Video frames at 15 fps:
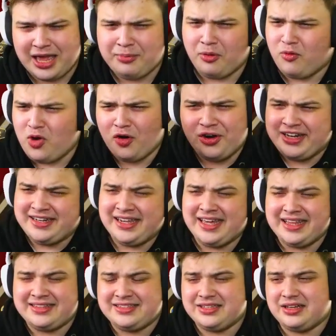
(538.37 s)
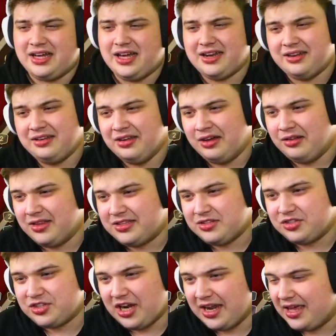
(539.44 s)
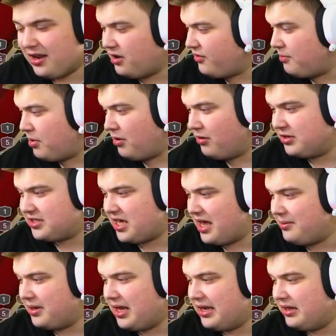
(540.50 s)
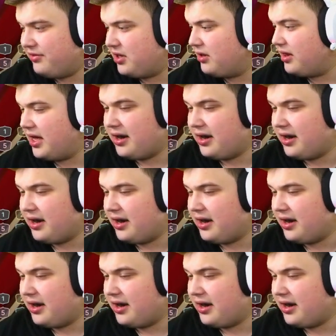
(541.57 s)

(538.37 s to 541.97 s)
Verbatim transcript: But we already did, so I don't know. Let's just try and hit another bonus game and end the video there, I